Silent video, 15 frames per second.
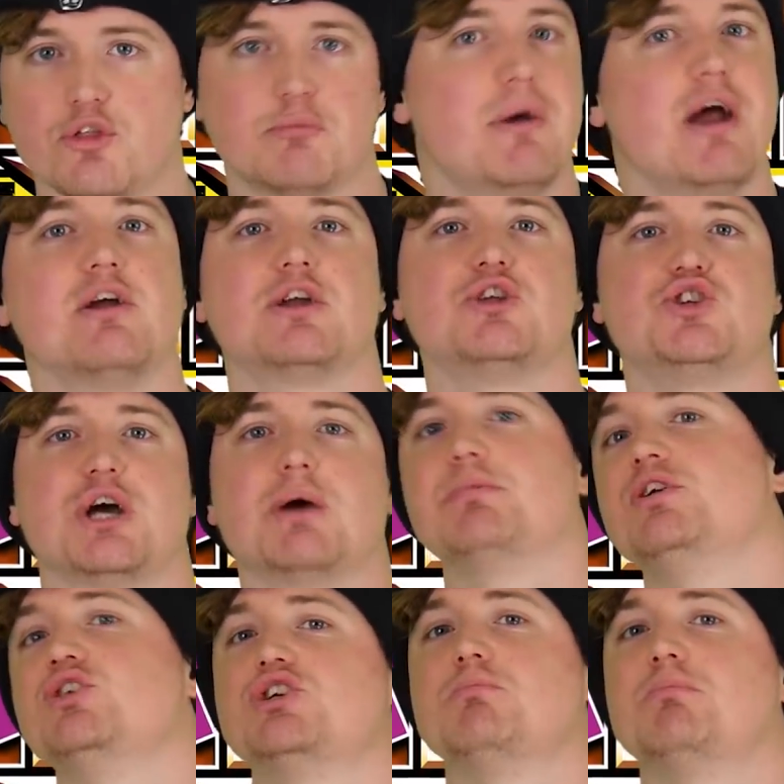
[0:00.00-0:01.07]
American
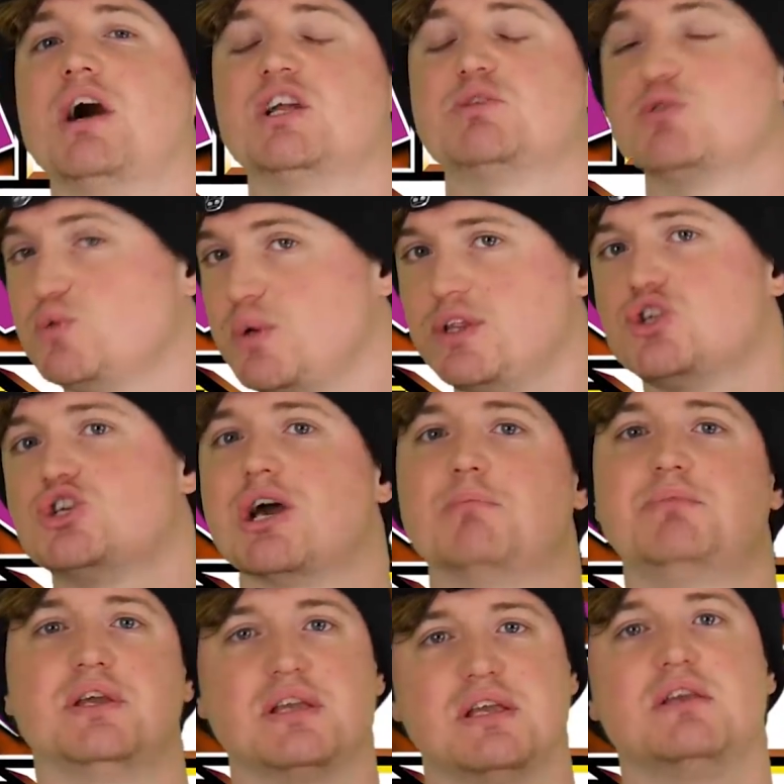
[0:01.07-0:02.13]
Championship match between the
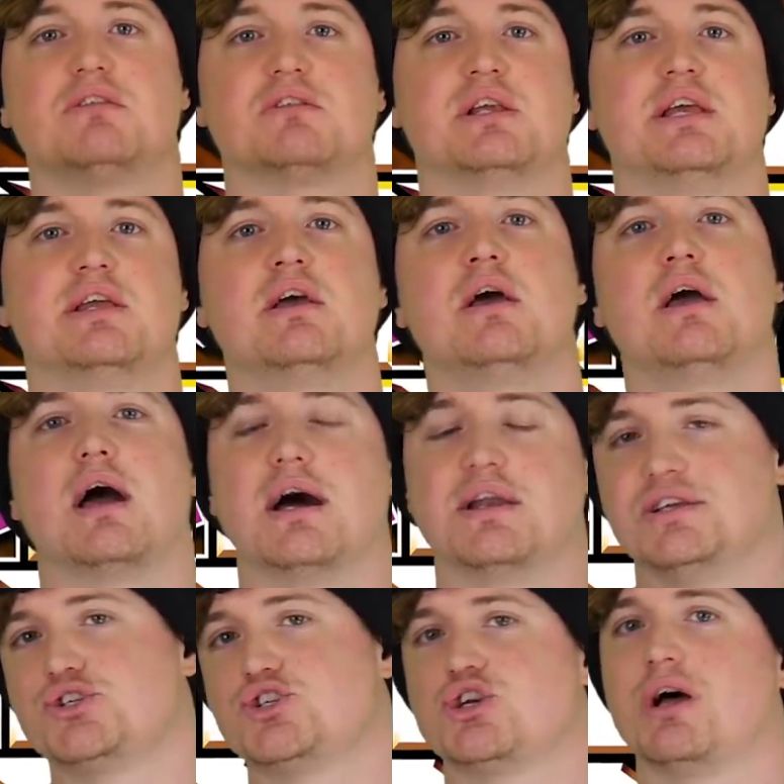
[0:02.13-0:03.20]
champion Keith Lee and
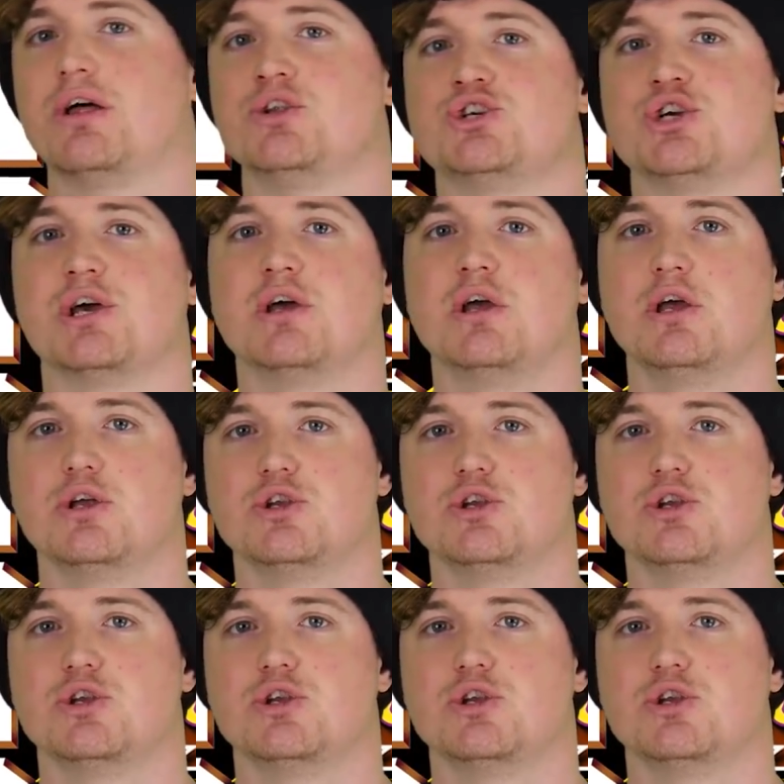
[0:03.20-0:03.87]
his challenger,